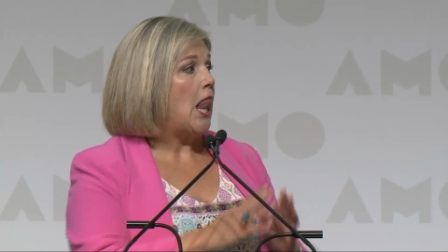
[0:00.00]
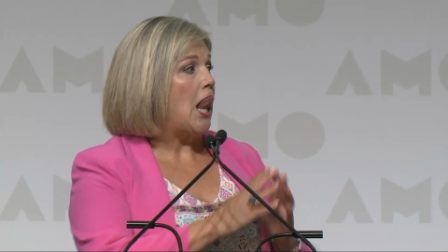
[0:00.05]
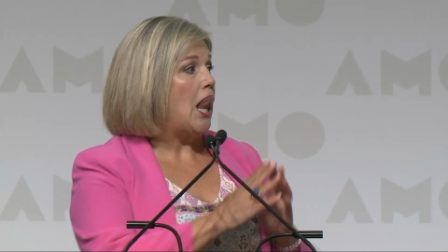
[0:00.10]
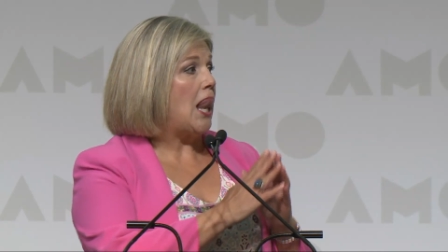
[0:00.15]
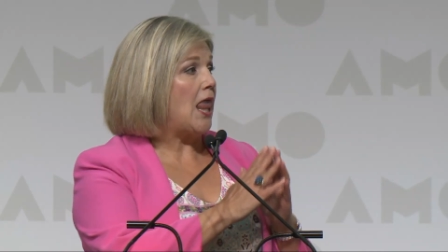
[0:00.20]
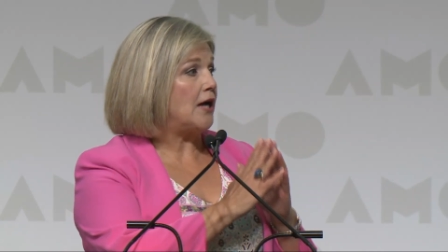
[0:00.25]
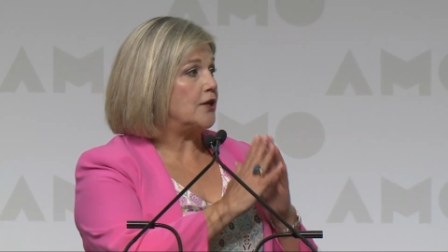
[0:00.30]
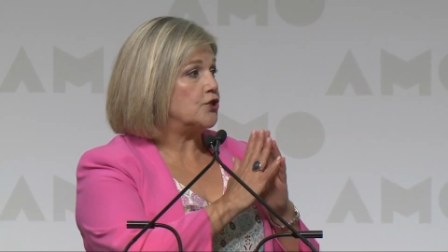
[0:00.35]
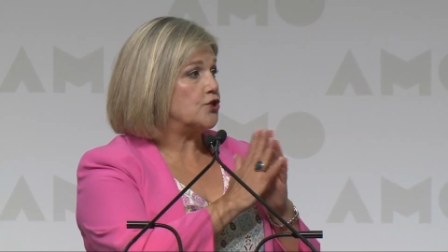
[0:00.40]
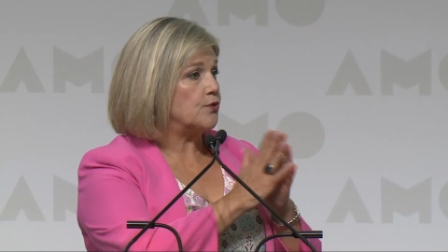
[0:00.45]

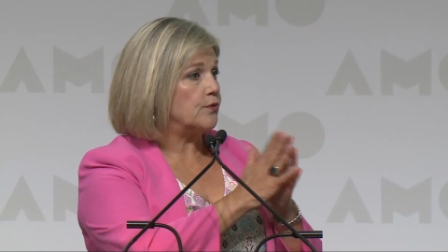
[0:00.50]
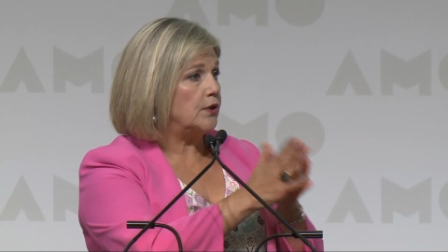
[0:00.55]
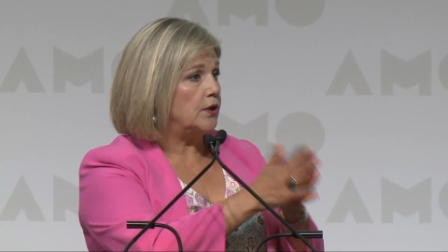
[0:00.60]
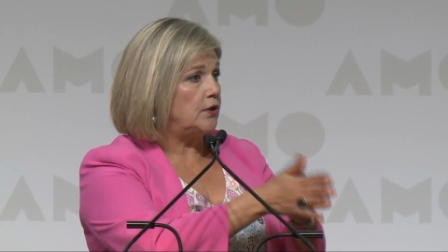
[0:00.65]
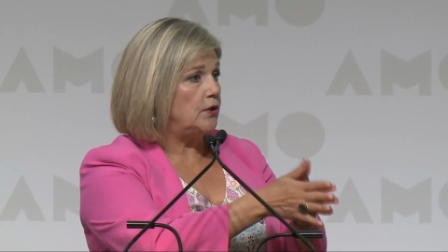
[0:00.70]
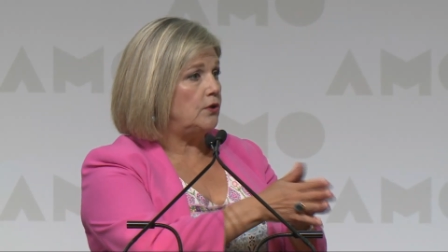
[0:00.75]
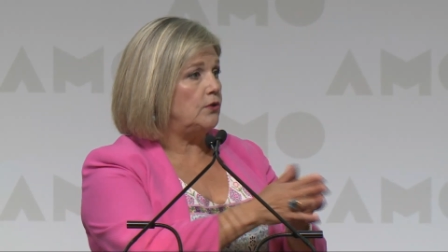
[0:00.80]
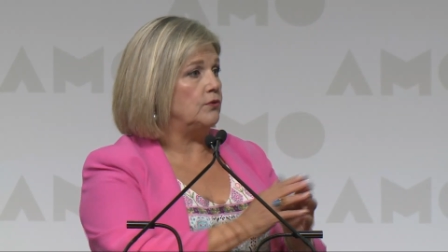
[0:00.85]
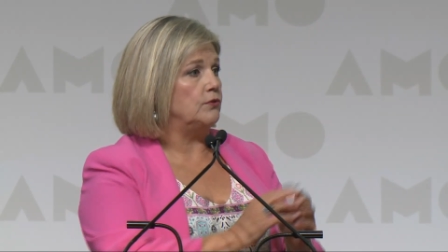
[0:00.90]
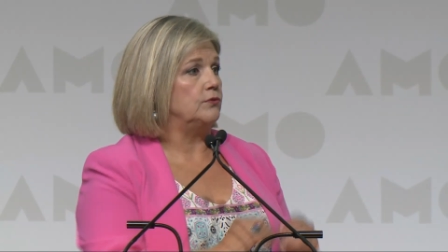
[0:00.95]
lecturing
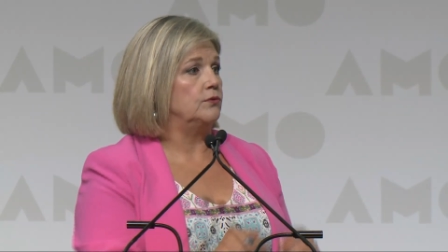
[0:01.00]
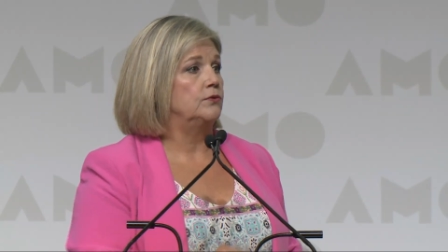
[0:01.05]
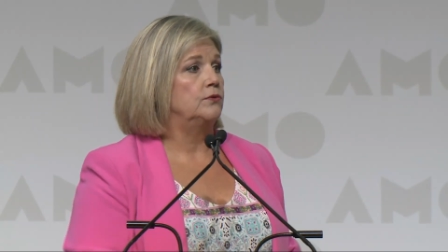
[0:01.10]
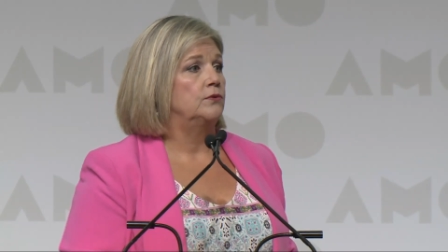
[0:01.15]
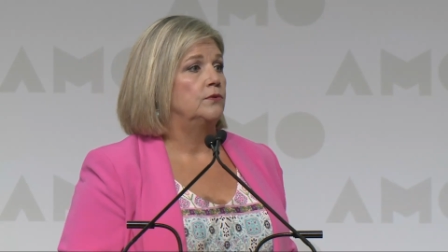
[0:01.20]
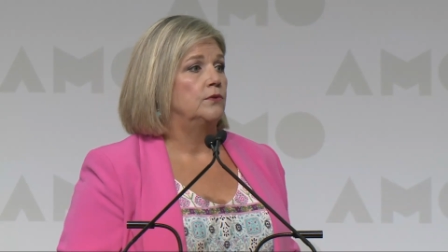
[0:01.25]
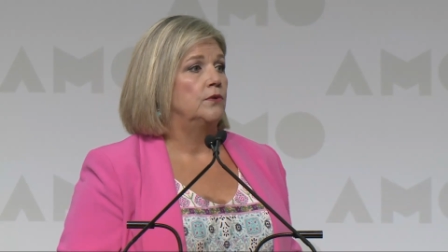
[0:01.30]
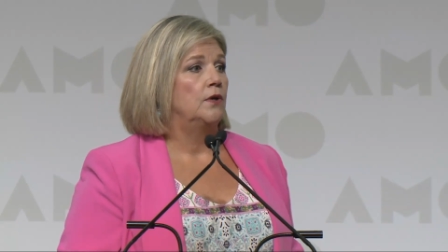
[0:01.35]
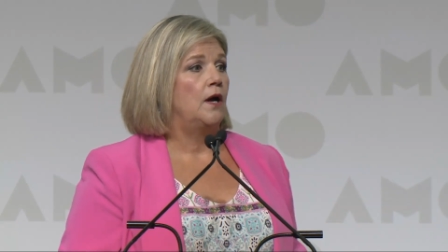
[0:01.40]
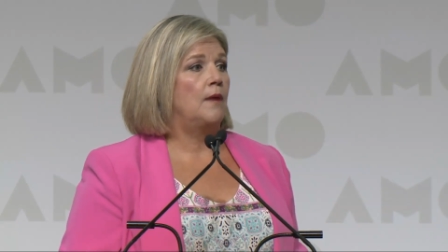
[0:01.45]
you
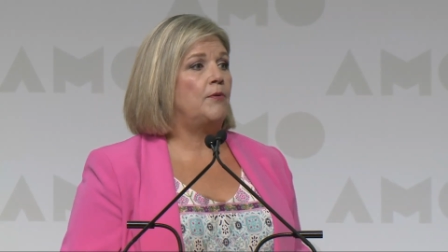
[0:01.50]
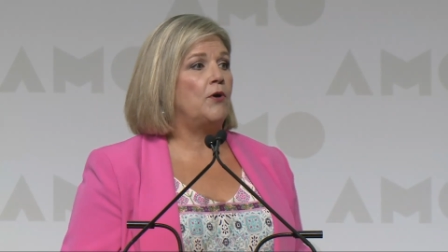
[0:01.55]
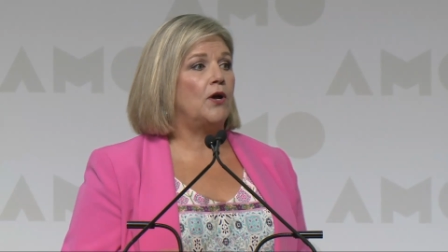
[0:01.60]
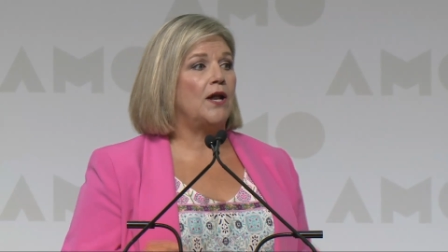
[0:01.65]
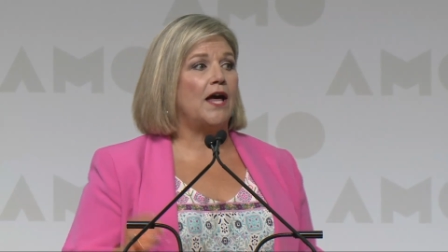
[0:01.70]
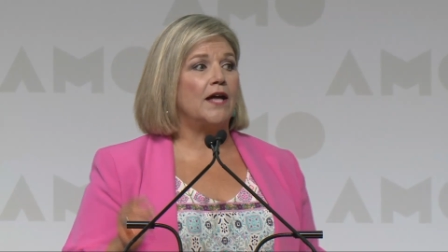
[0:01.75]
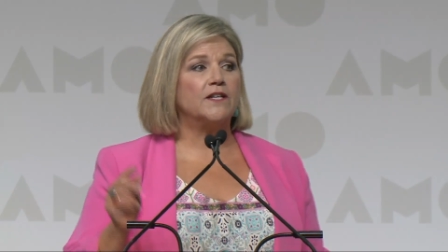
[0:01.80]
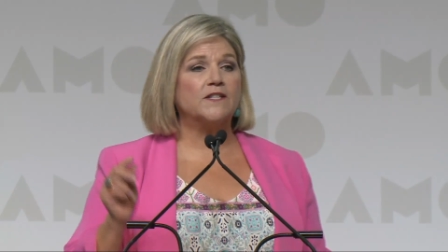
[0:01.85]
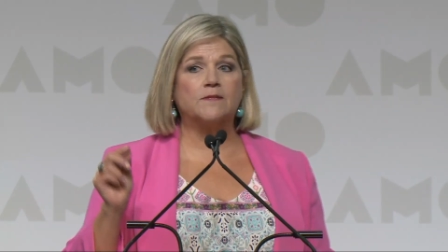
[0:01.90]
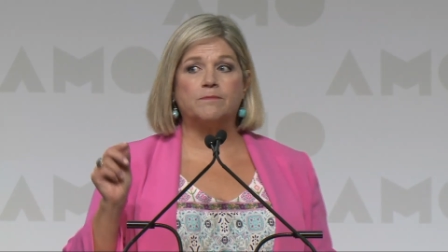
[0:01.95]
about
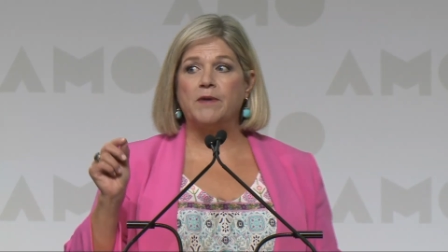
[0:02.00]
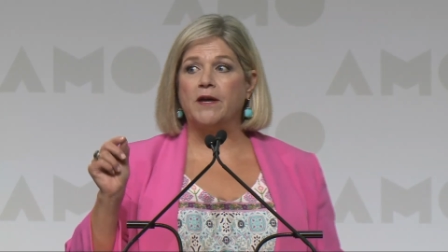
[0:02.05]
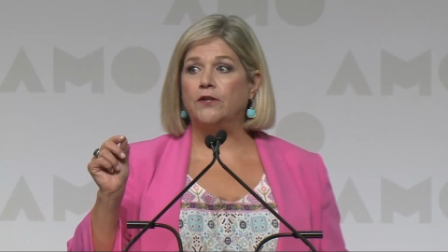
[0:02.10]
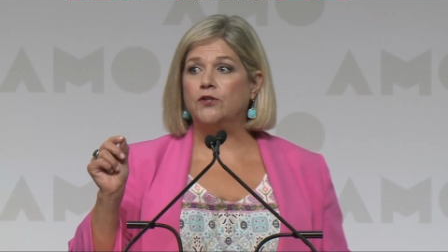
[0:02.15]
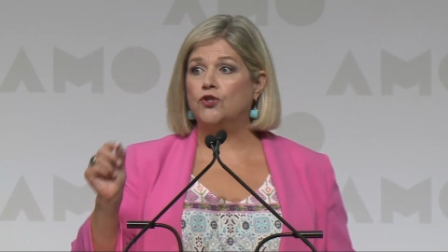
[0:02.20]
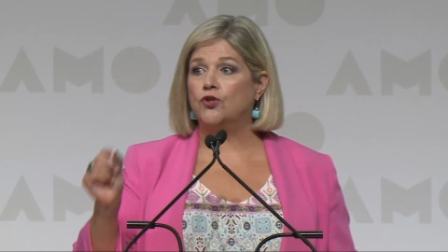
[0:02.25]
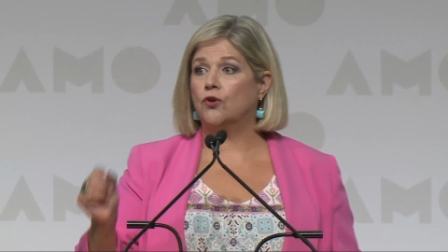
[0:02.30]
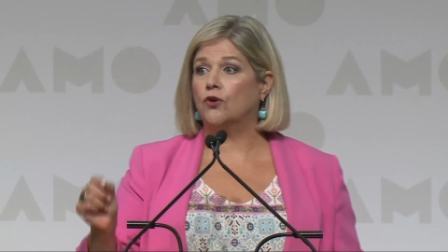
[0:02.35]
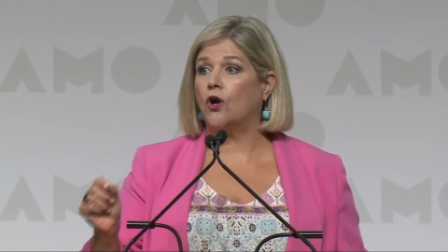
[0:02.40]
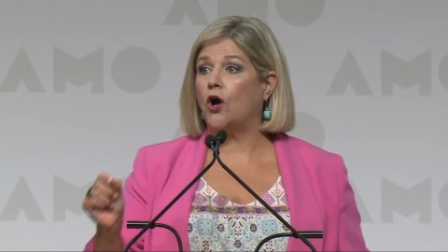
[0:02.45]
how to spend your